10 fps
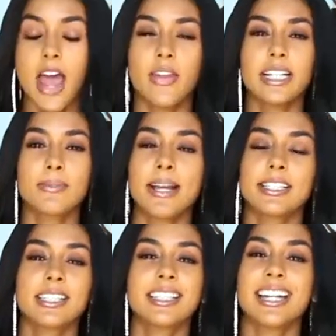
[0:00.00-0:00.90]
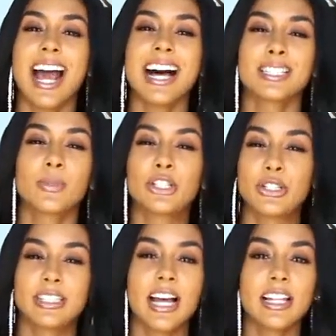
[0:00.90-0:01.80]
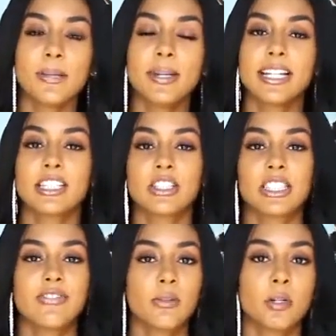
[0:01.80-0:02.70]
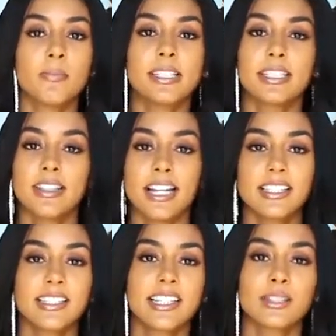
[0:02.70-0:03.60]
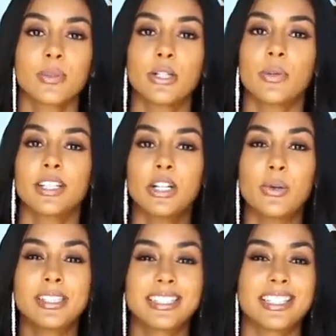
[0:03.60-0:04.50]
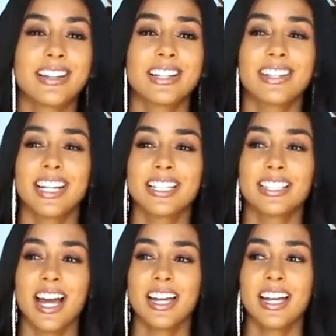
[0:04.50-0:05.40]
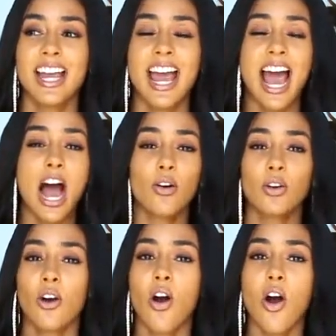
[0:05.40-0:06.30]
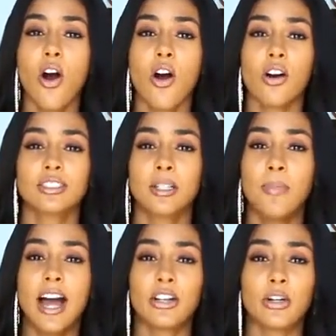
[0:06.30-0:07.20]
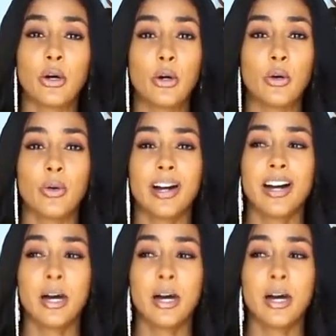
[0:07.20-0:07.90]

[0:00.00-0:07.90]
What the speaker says: And then it's basically gonna ask what you're selling, because there's different permits and licenses when you wanna go into selling things like alcohol, tobacco,